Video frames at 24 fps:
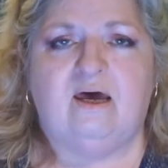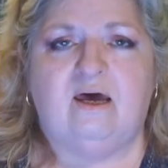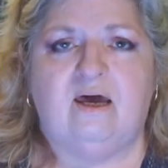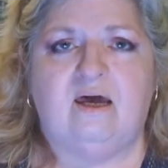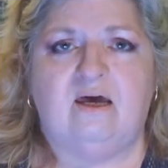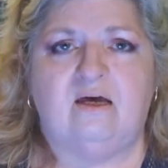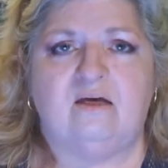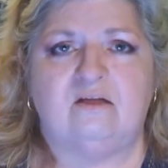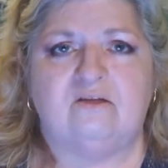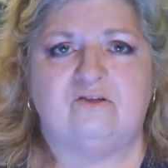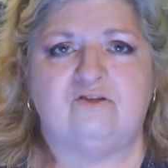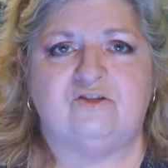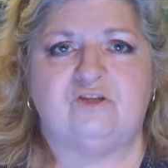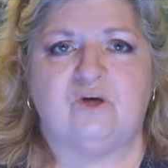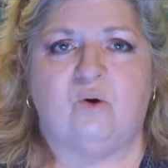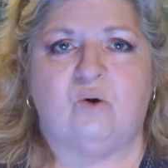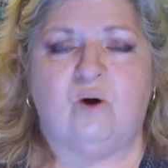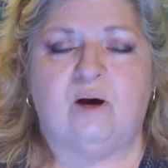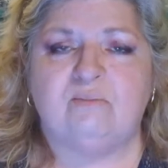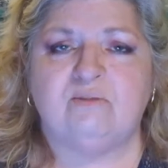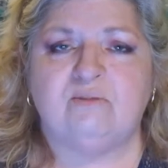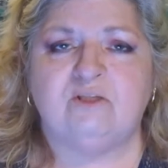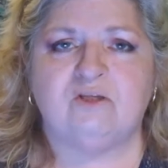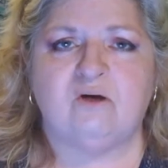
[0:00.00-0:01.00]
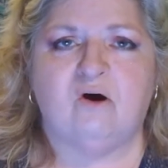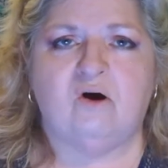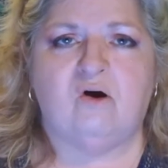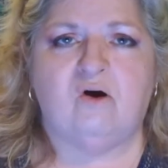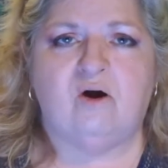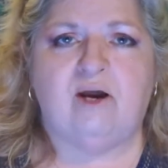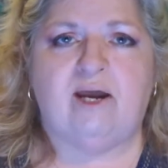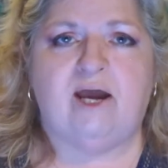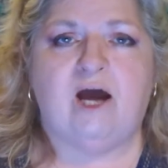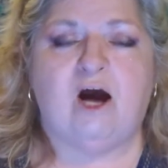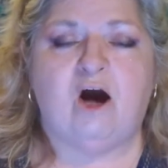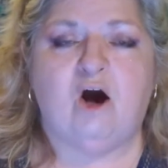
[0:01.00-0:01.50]
And so I'm
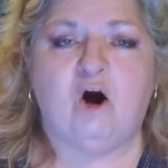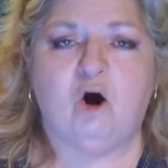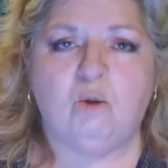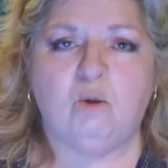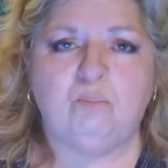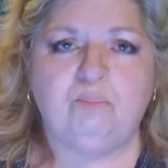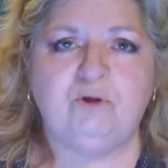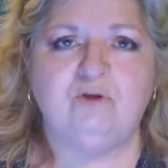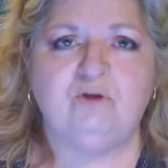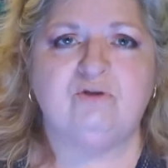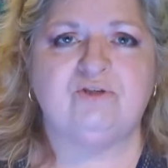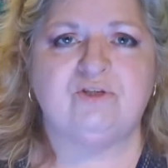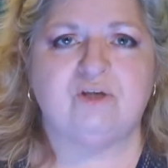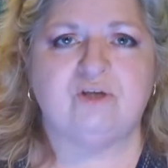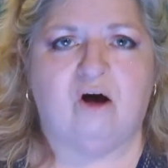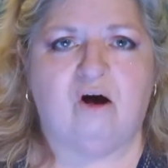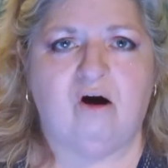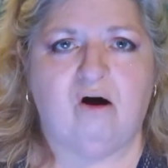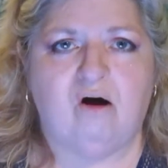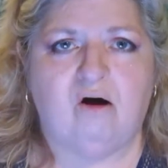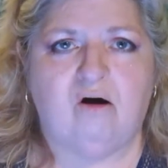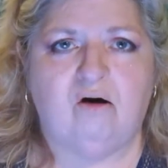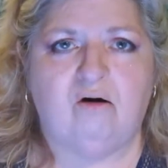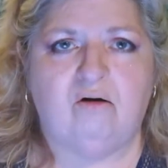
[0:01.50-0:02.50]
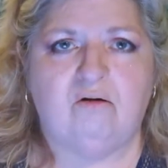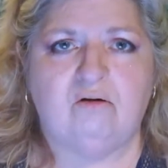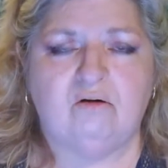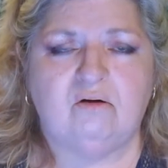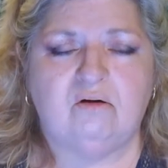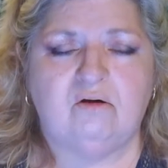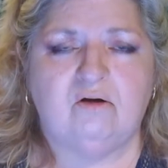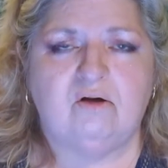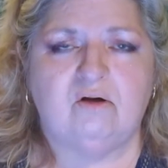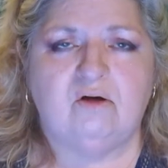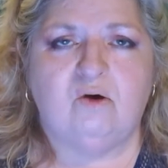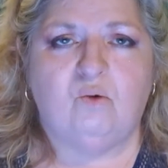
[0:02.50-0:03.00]
sorry. I hope you saw
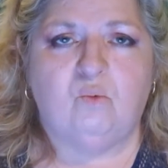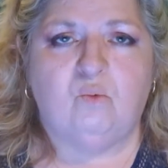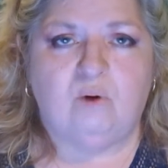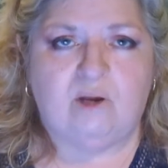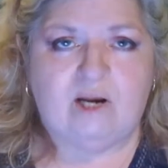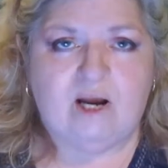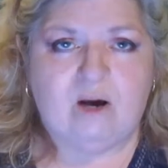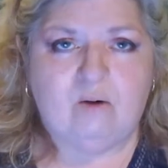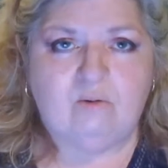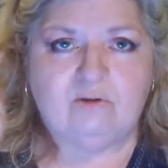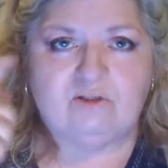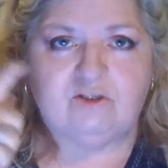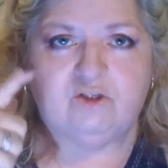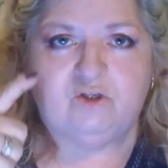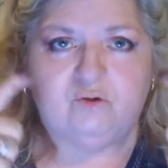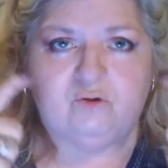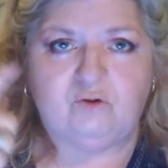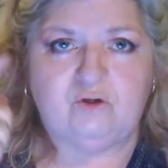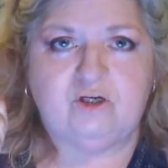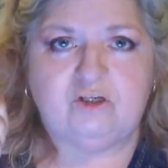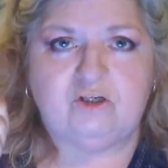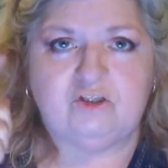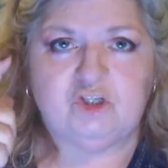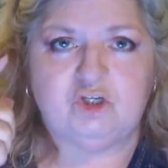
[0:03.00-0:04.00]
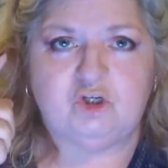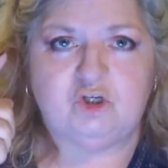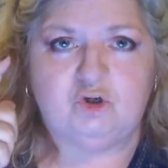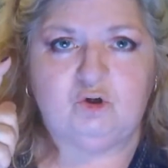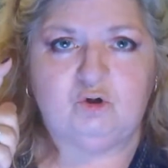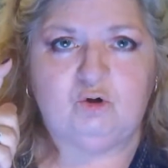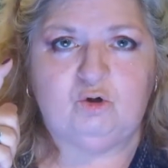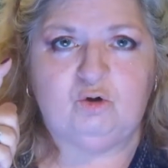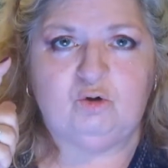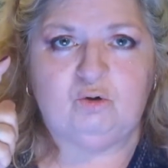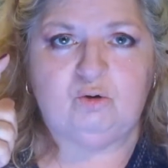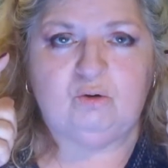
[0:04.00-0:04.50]
what I was doing
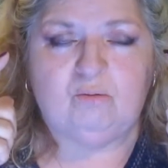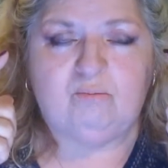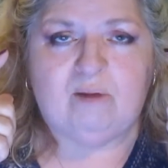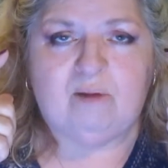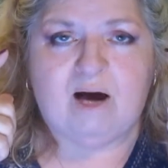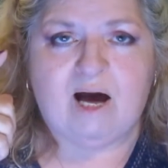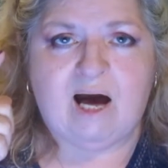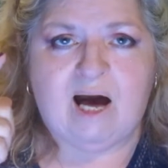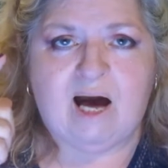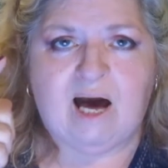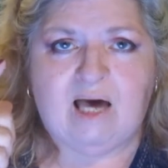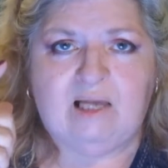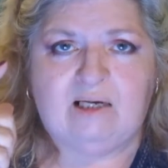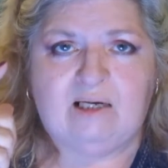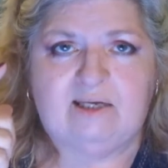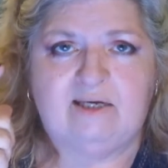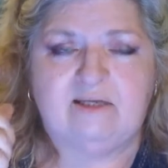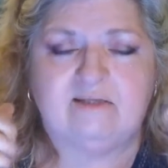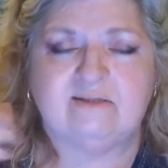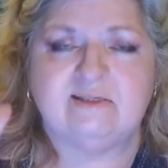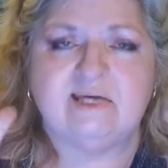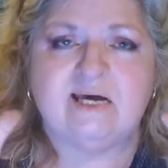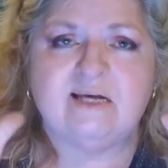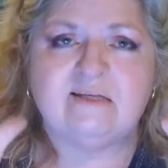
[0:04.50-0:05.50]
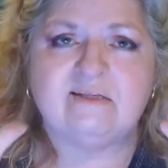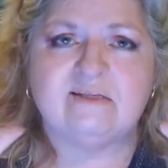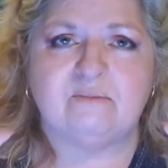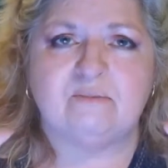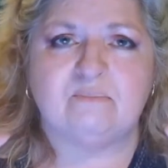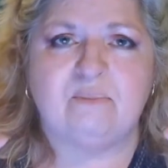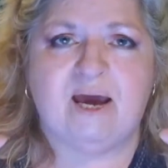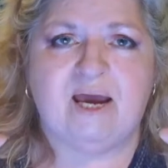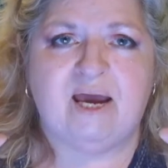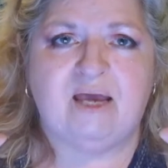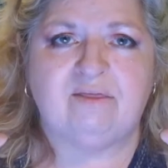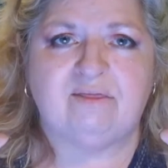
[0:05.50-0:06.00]
to my eyelids. That's the
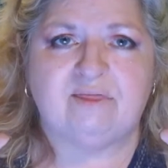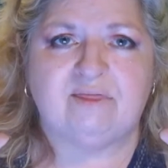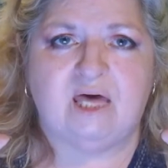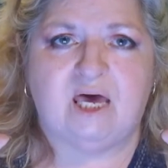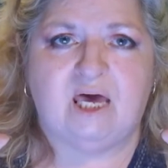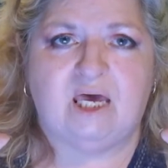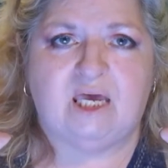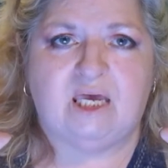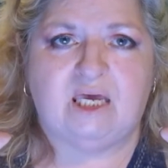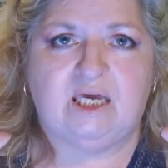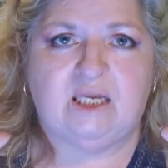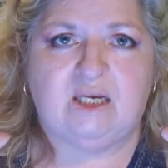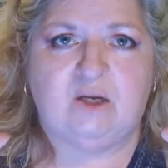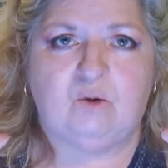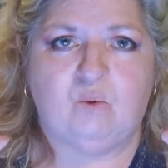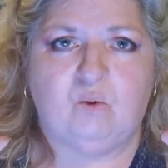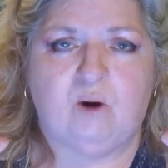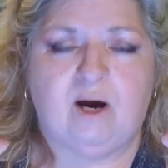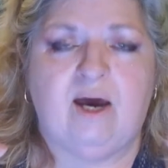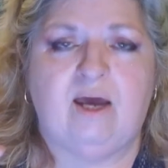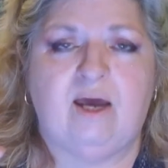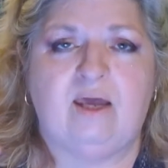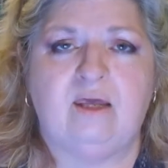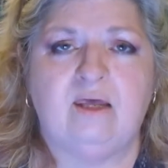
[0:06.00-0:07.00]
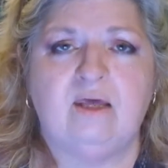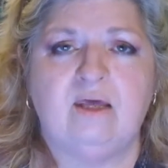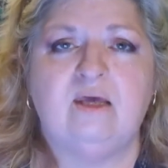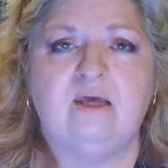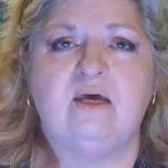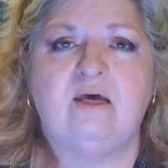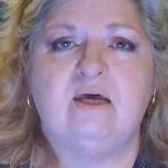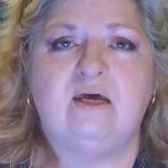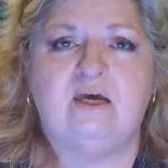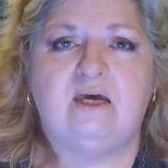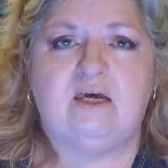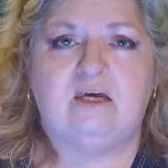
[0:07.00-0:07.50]
main thing anyway,
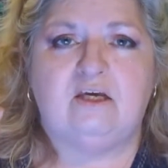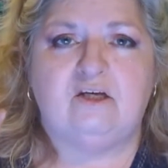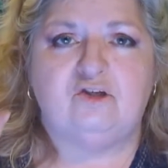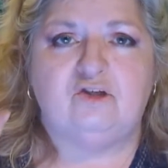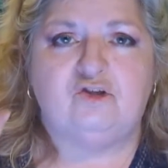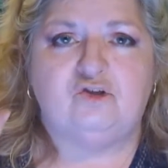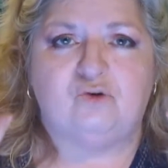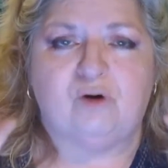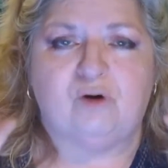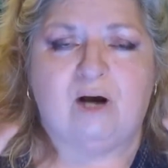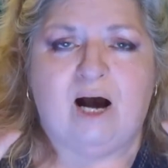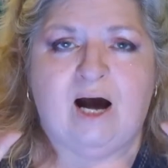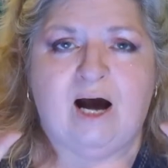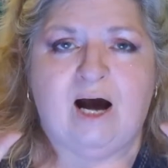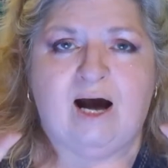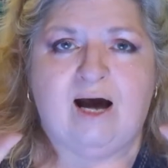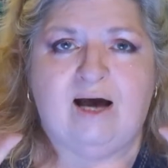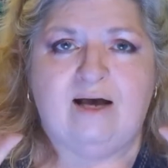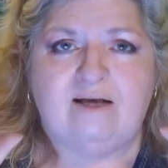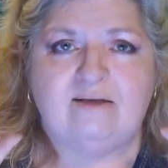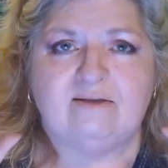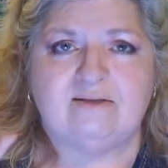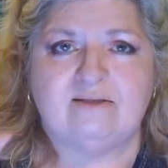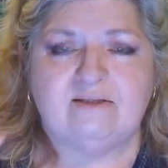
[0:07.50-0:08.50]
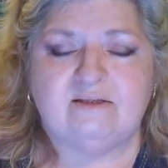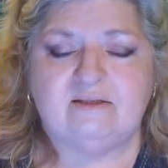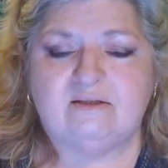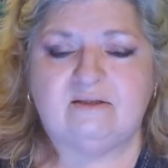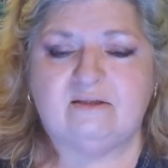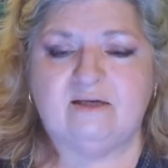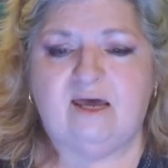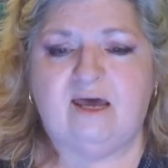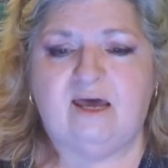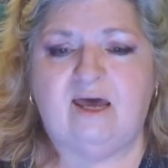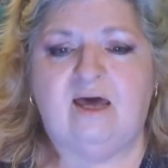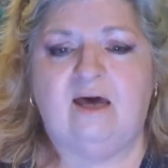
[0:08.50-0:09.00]
is your eyes.
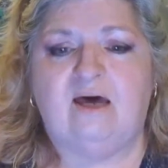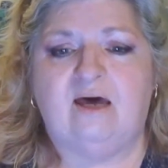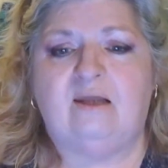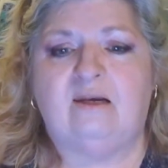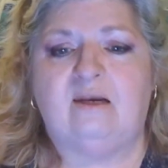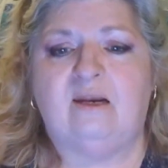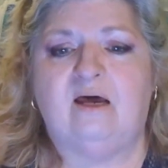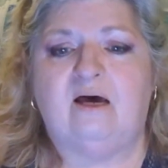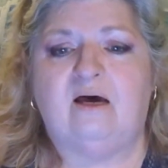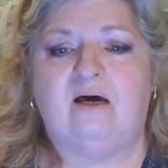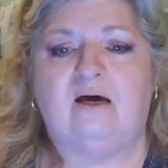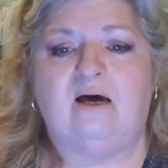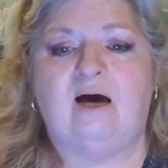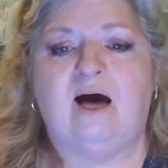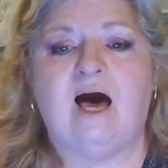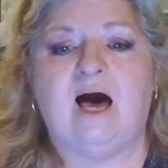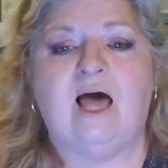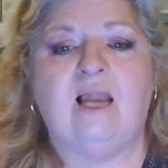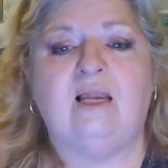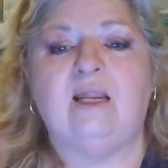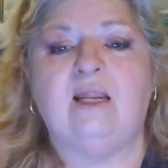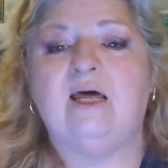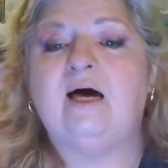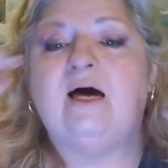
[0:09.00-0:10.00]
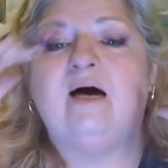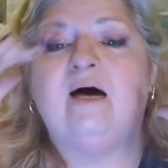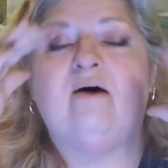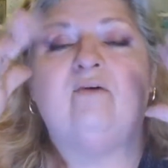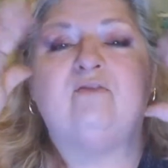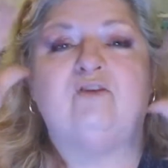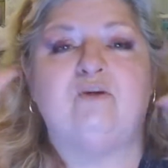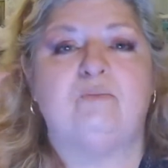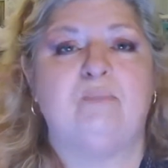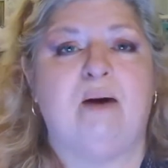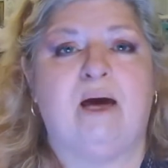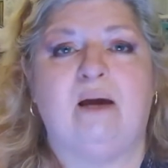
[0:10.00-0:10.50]
And uh, I
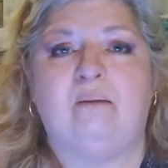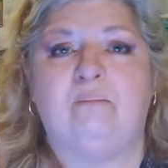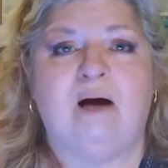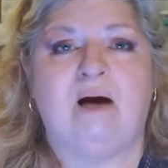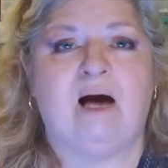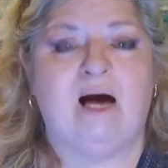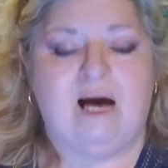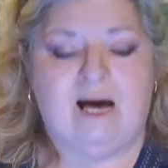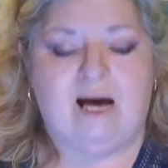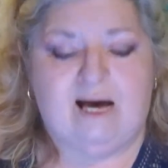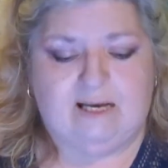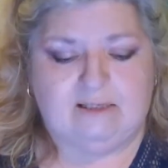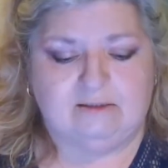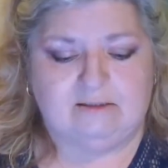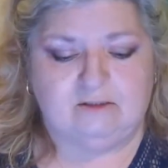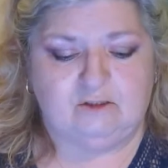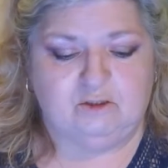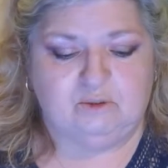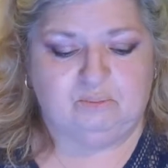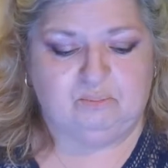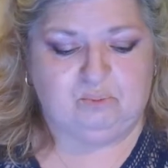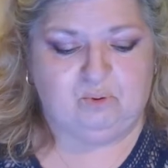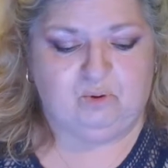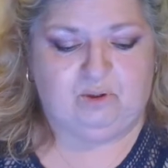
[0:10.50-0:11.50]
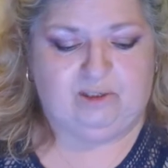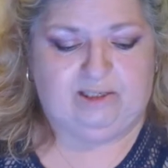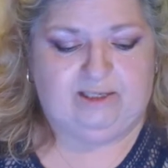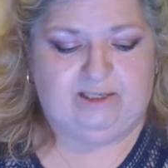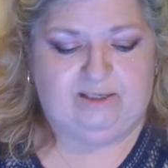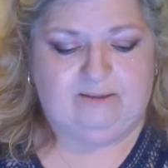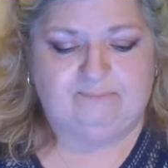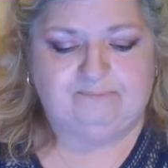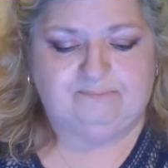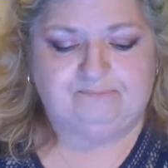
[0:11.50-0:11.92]
love to make my eyes look pretty.